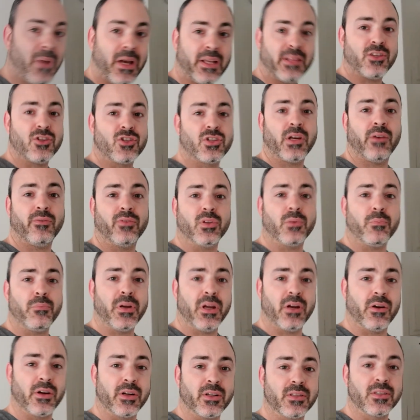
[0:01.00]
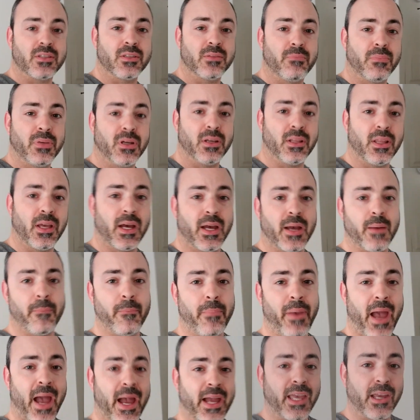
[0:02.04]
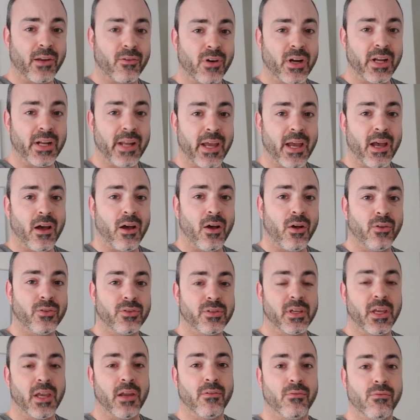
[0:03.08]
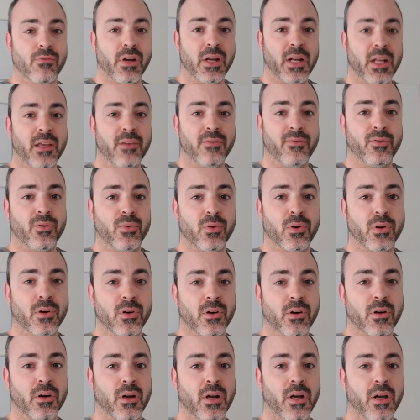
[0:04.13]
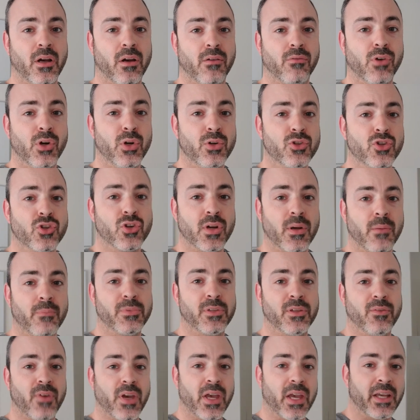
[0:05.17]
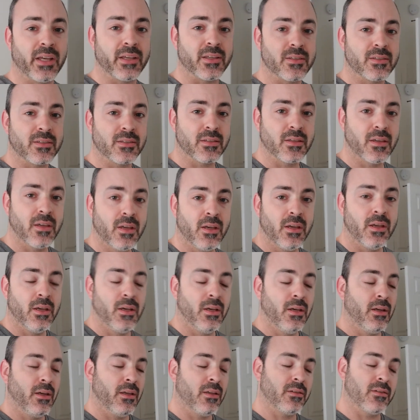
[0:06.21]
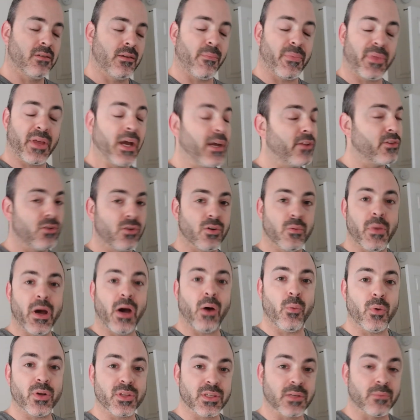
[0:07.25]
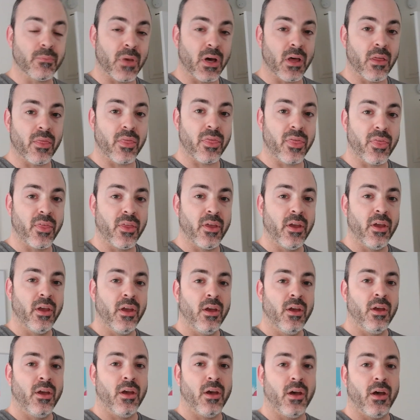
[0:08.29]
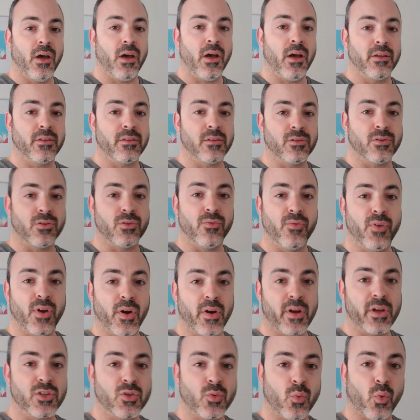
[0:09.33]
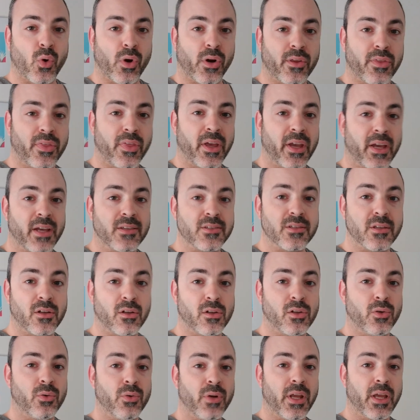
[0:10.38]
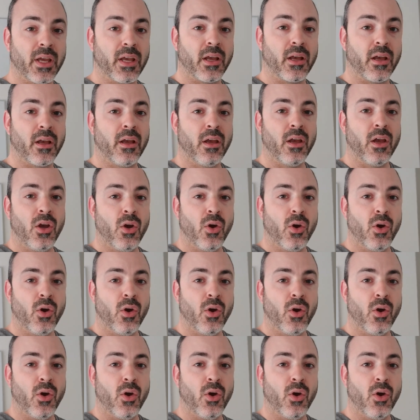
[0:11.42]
my disheveled appearance, but I'm packing right now to get ready for a road trip to Vegas, something I do about once a month to do various work things, including